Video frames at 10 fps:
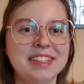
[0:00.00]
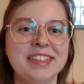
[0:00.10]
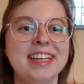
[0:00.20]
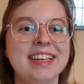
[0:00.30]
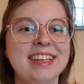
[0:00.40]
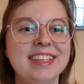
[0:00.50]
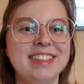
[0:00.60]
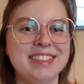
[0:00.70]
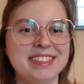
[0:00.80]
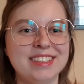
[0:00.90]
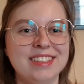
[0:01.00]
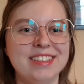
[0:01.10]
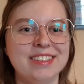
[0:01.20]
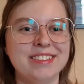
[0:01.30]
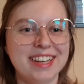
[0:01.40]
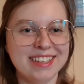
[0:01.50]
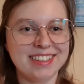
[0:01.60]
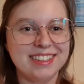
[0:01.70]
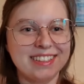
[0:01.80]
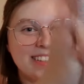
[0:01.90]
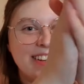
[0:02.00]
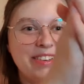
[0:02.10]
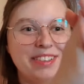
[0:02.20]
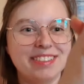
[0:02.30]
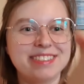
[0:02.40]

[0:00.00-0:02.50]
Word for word: Three, two, one, go!